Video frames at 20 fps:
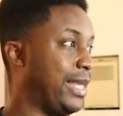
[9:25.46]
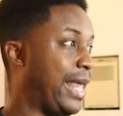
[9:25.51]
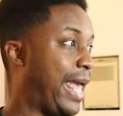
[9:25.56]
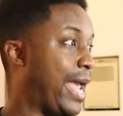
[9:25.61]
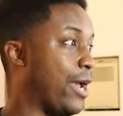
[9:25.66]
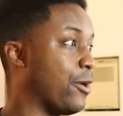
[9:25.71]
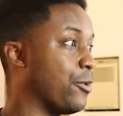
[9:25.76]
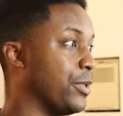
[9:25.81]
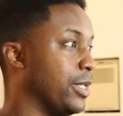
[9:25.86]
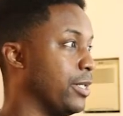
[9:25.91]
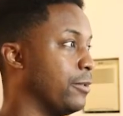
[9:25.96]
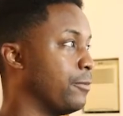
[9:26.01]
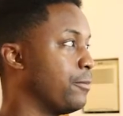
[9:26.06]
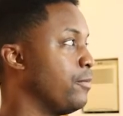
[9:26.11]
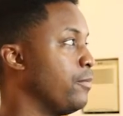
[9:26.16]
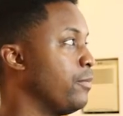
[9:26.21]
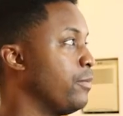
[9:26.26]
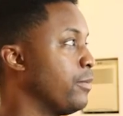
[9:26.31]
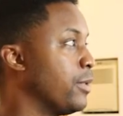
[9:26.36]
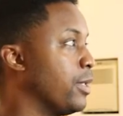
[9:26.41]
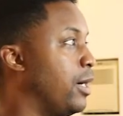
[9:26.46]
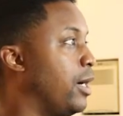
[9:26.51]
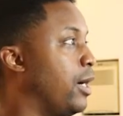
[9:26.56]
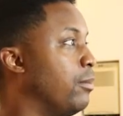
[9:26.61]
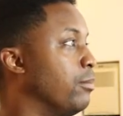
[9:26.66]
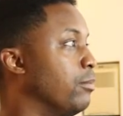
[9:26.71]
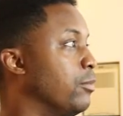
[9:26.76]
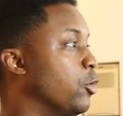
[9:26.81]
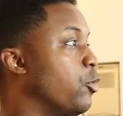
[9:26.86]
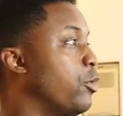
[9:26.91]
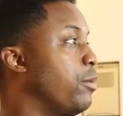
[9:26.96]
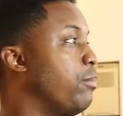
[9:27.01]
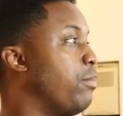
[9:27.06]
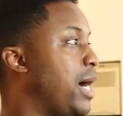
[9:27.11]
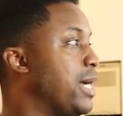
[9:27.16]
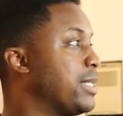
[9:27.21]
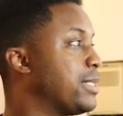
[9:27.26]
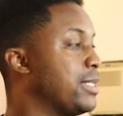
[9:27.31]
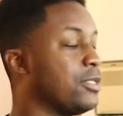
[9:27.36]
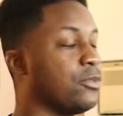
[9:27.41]
the area. Louis
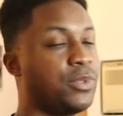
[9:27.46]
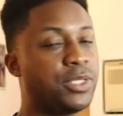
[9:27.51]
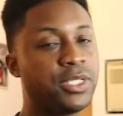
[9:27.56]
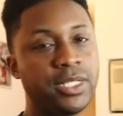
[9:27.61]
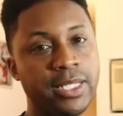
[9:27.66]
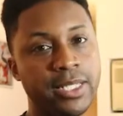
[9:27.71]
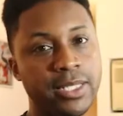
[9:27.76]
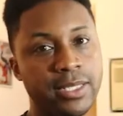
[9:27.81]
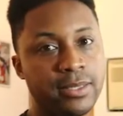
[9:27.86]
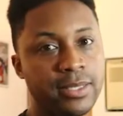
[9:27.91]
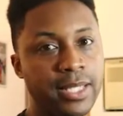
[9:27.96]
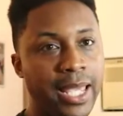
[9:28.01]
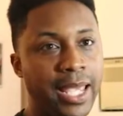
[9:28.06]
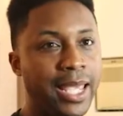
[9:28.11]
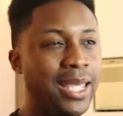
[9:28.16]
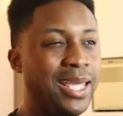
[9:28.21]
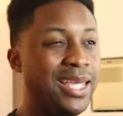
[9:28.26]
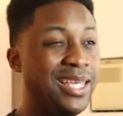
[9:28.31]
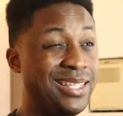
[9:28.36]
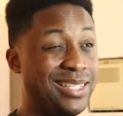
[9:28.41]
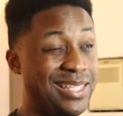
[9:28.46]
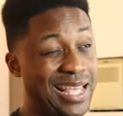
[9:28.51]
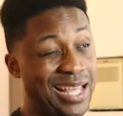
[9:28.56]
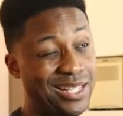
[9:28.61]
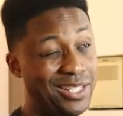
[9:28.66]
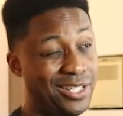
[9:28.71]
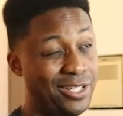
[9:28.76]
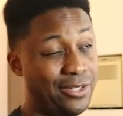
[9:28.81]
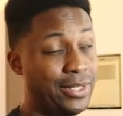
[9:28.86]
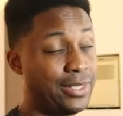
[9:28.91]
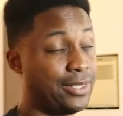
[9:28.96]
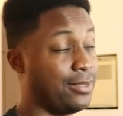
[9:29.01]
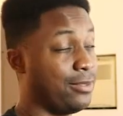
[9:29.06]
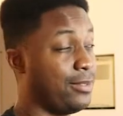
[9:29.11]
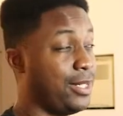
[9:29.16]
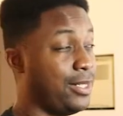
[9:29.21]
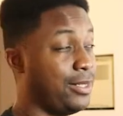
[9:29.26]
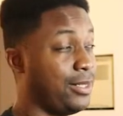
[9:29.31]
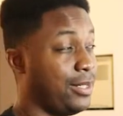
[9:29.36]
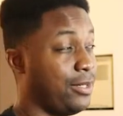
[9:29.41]
Bossi's, which is a Italian
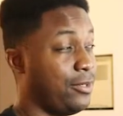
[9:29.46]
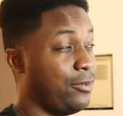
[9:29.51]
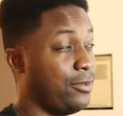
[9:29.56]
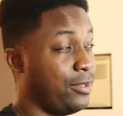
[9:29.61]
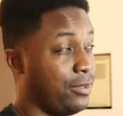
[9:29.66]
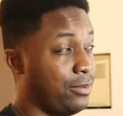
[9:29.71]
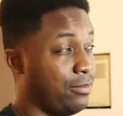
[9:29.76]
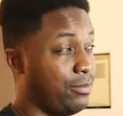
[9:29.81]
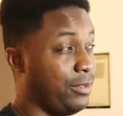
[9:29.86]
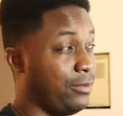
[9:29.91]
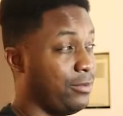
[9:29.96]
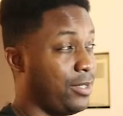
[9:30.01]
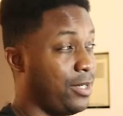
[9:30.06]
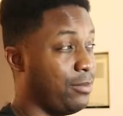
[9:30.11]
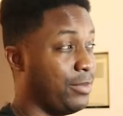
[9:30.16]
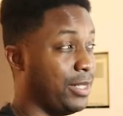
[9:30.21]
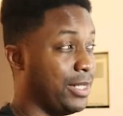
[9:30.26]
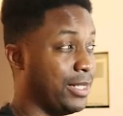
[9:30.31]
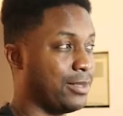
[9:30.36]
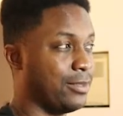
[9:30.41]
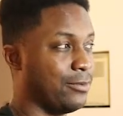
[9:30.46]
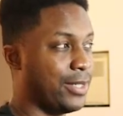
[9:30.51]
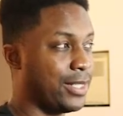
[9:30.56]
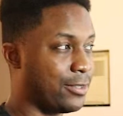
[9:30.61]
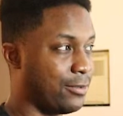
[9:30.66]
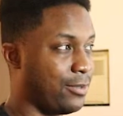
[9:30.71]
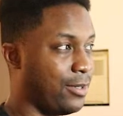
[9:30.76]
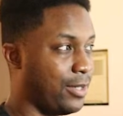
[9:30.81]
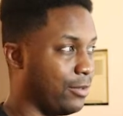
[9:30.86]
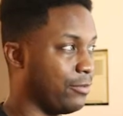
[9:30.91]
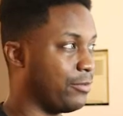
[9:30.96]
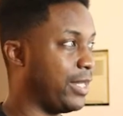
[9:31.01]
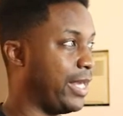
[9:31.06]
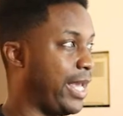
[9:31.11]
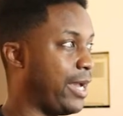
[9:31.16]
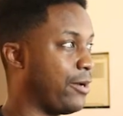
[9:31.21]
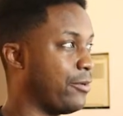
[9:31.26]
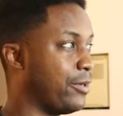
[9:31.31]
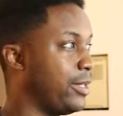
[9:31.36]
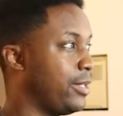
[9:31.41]
restaurant. I don't want to be wrong, but it's a restaurant of the
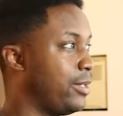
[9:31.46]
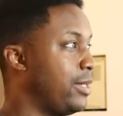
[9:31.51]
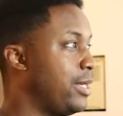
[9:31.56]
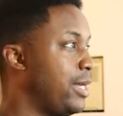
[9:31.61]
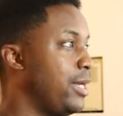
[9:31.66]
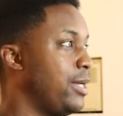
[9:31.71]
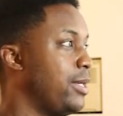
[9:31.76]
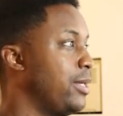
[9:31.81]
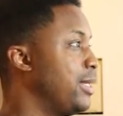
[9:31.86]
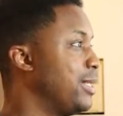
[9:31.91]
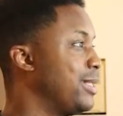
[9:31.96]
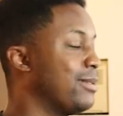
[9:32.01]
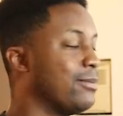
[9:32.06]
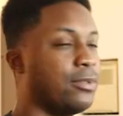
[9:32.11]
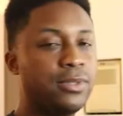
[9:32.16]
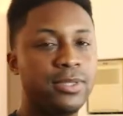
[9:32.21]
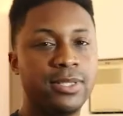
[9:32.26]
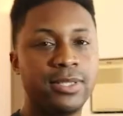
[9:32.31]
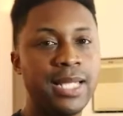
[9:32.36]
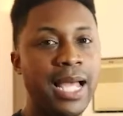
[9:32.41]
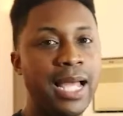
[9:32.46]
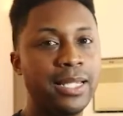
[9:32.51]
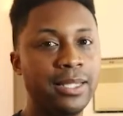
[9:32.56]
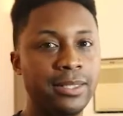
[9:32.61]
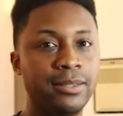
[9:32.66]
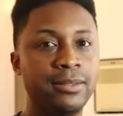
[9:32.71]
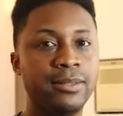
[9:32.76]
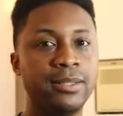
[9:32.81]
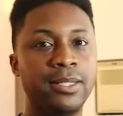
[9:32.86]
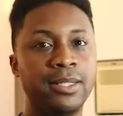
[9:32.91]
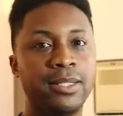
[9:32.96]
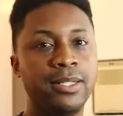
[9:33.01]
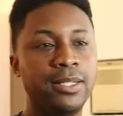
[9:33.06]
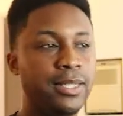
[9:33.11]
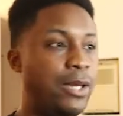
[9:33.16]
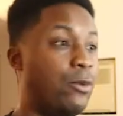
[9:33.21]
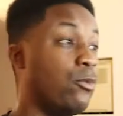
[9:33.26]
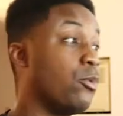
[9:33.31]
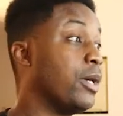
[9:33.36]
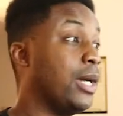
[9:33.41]
area. Silent.
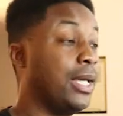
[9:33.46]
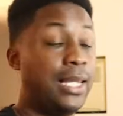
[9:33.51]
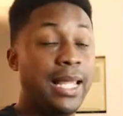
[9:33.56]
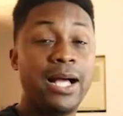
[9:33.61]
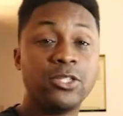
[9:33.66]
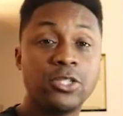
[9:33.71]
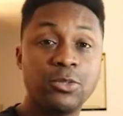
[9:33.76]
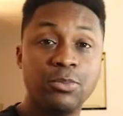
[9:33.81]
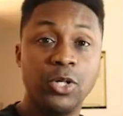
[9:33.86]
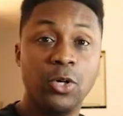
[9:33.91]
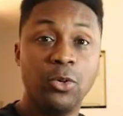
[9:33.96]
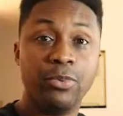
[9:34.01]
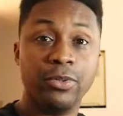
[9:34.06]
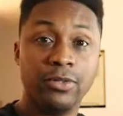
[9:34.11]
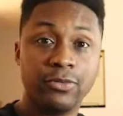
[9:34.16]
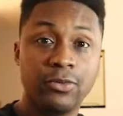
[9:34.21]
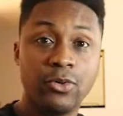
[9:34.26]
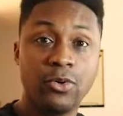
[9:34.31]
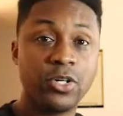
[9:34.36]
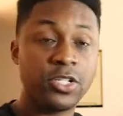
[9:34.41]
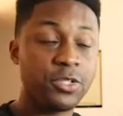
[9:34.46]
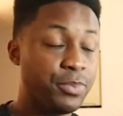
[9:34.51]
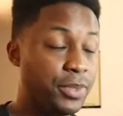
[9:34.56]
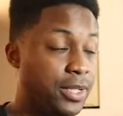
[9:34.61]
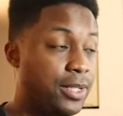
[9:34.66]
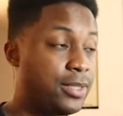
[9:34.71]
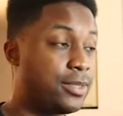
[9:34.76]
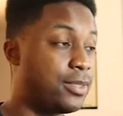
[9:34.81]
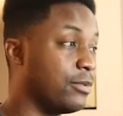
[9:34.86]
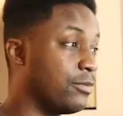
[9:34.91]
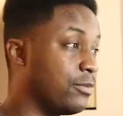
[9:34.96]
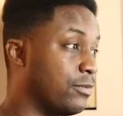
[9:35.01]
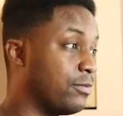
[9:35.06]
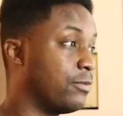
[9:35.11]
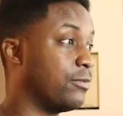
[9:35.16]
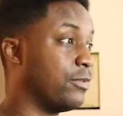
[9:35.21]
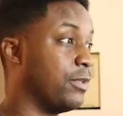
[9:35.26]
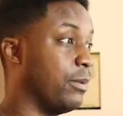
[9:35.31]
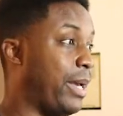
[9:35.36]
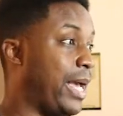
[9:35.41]
They weren't allowed to be open, of course, because of
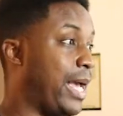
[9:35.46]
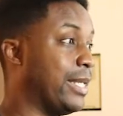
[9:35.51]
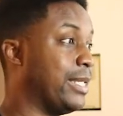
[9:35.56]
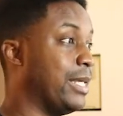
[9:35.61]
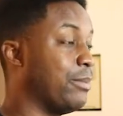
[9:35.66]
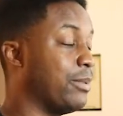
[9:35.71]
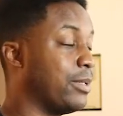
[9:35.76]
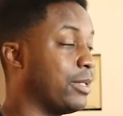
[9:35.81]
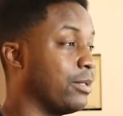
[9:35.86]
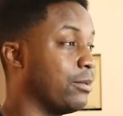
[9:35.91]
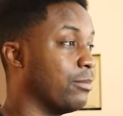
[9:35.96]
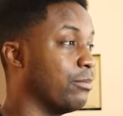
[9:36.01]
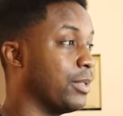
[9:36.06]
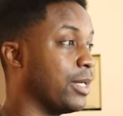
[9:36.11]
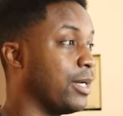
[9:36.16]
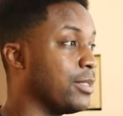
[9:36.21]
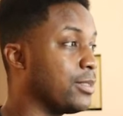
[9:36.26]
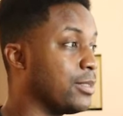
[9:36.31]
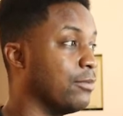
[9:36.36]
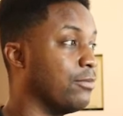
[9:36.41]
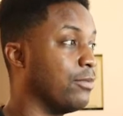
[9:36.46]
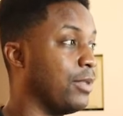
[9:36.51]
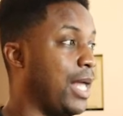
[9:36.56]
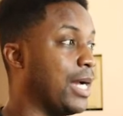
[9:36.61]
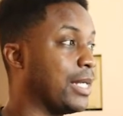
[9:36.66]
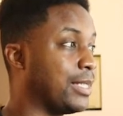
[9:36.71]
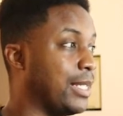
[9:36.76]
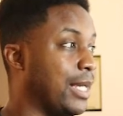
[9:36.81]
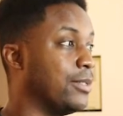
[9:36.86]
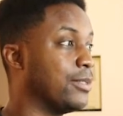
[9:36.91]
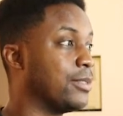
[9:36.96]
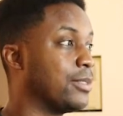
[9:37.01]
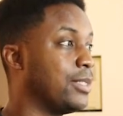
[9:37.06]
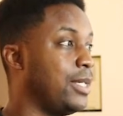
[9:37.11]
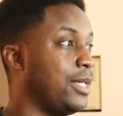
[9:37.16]
the pandemic and because of lockdowns,